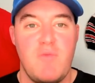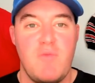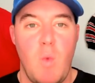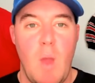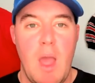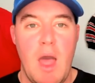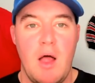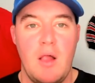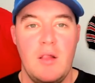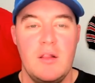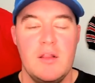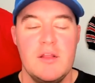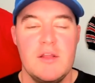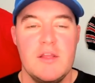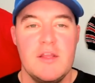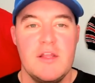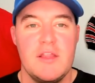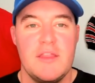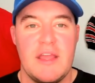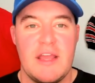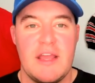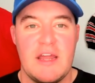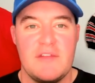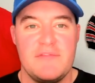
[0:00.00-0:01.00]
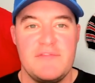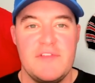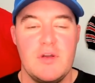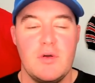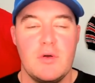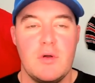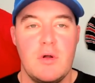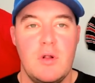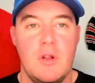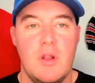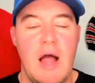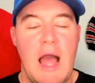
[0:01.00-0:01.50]
Well, they got a field
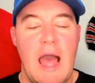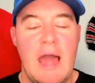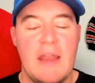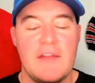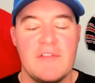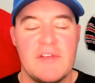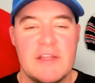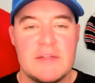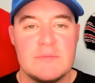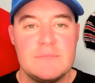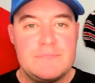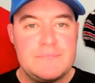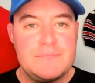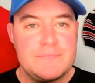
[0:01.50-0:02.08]
goal out of it,